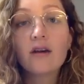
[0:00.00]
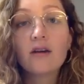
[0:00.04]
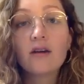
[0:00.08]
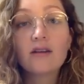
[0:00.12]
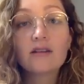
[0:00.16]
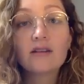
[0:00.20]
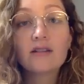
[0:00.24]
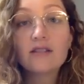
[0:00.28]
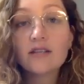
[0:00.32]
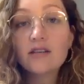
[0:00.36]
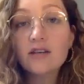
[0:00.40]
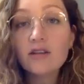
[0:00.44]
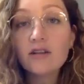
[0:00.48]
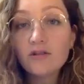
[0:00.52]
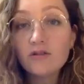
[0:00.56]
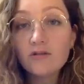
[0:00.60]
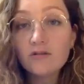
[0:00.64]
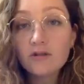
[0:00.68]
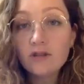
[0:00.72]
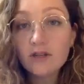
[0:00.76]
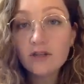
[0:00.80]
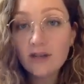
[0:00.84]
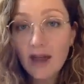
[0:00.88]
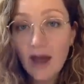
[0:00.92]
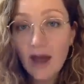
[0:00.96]
continue
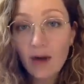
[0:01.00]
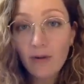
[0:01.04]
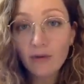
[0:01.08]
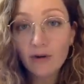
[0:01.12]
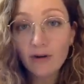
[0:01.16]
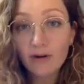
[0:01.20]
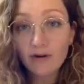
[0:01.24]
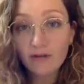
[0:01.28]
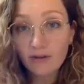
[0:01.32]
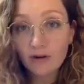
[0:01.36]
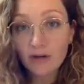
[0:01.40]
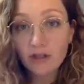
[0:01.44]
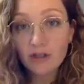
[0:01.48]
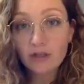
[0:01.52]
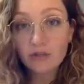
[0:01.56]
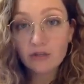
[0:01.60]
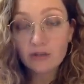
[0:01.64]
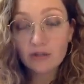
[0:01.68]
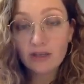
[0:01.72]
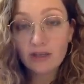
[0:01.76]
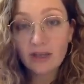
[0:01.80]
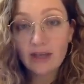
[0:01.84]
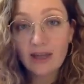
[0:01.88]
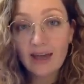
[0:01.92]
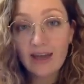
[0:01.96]
to network
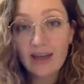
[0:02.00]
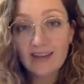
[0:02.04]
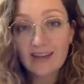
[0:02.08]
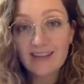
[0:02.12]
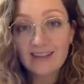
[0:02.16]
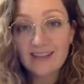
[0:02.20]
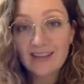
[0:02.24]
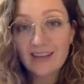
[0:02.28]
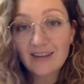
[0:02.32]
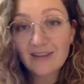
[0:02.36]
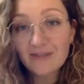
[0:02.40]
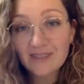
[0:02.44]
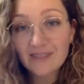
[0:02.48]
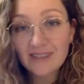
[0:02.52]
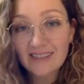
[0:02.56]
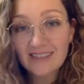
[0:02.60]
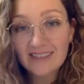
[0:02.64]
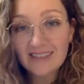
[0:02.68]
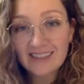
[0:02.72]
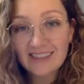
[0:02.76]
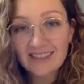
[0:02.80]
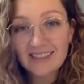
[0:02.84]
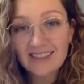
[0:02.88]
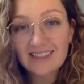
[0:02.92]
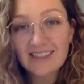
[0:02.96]
virtually at a safe
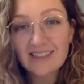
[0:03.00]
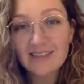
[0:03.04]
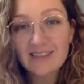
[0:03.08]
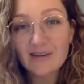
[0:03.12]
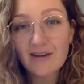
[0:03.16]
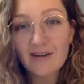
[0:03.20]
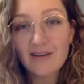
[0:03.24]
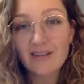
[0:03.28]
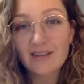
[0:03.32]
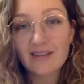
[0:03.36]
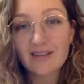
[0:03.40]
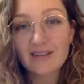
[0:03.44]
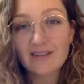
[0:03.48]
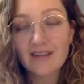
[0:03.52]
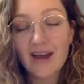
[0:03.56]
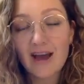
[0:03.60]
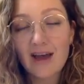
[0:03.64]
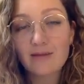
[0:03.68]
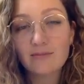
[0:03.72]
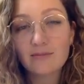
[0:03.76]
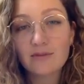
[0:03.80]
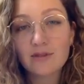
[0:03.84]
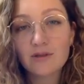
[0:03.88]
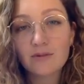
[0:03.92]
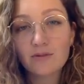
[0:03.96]
distance during this
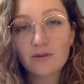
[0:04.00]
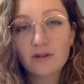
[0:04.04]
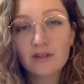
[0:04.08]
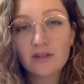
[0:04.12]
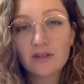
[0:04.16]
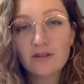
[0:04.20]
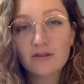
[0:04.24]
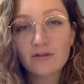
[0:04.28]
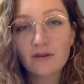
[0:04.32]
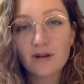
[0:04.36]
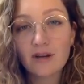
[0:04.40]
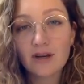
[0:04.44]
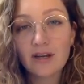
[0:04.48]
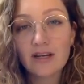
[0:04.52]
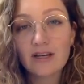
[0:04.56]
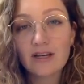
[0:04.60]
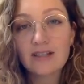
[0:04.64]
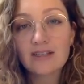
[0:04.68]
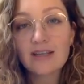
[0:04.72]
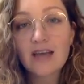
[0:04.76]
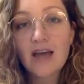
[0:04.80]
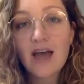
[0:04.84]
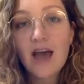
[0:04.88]
time. So please join us